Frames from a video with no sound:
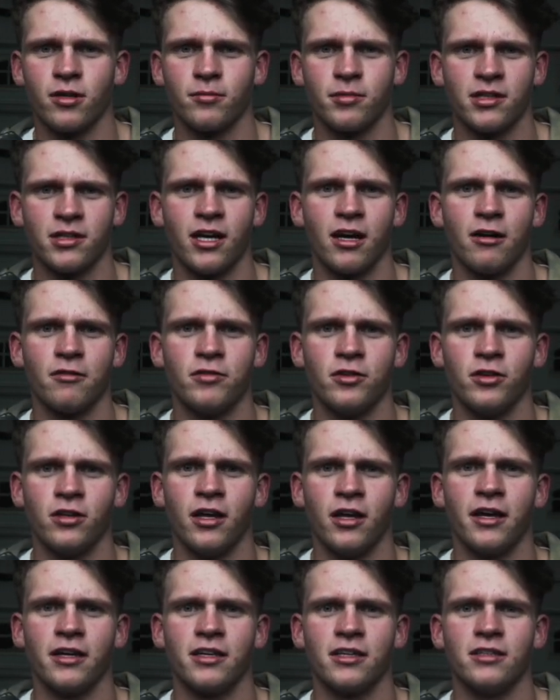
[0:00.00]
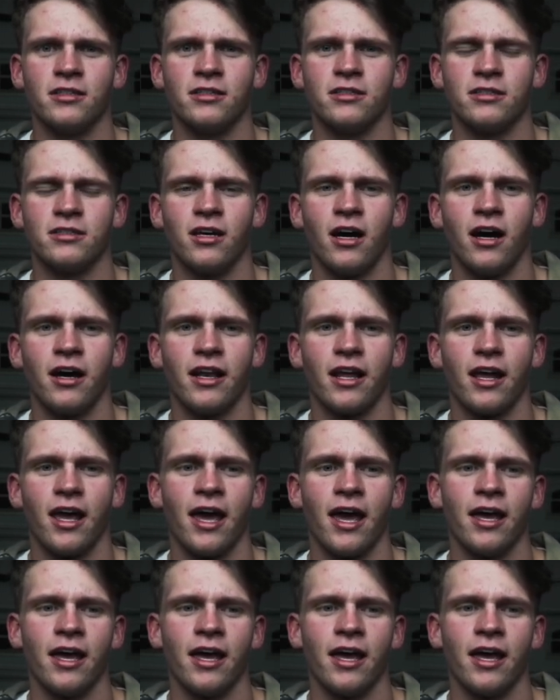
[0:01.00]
something that I feel like is not